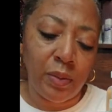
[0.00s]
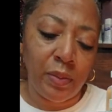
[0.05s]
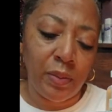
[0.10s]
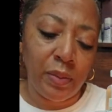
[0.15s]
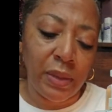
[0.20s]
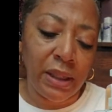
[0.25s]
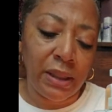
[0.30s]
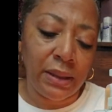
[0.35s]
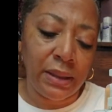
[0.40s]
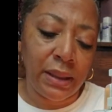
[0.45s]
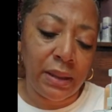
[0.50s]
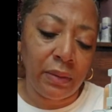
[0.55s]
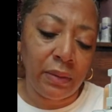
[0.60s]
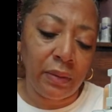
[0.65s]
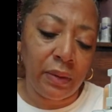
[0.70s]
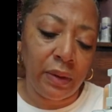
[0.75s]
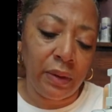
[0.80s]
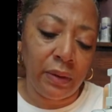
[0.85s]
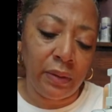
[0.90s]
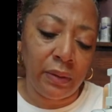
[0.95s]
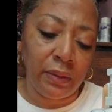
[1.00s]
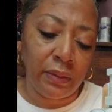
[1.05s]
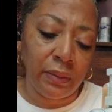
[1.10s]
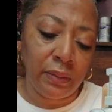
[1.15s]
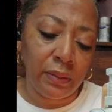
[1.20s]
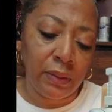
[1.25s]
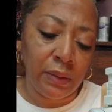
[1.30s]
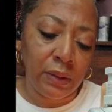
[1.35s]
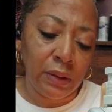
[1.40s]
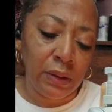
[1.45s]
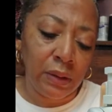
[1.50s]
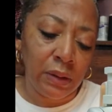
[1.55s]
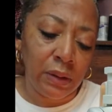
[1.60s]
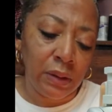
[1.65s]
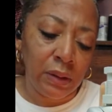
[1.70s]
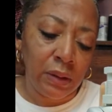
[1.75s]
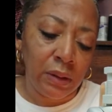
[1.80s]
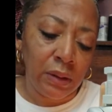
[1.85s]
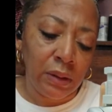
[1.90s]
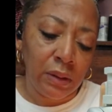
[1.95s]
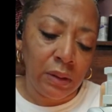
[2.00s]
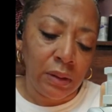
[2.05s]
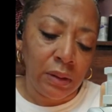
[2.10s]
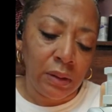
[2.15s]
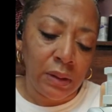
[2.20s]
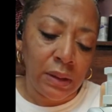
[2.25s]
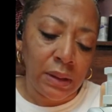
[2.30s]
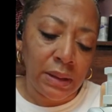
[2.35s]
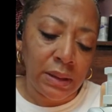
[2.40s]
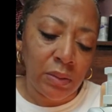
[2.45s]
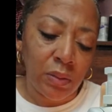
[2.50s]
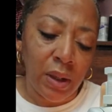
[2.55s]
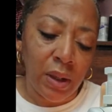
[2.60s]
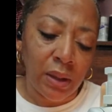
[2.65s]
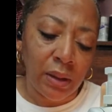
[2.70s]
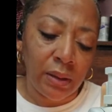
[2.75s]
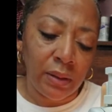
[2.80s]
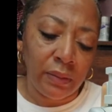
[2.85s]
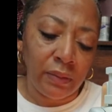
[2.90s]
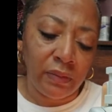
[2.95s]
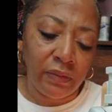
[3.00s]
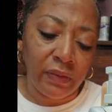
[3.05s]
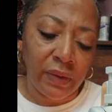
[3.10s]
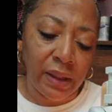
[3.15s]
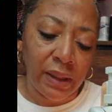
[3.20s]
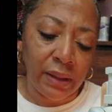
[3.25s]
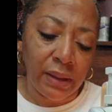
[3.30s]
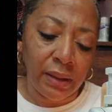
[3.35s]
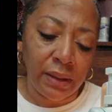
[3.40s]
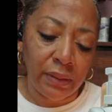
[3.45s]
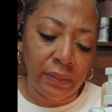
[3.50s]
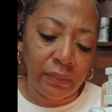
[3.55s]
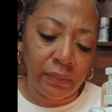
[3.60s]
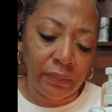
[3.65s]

Back down here. If y'all couldn't find it.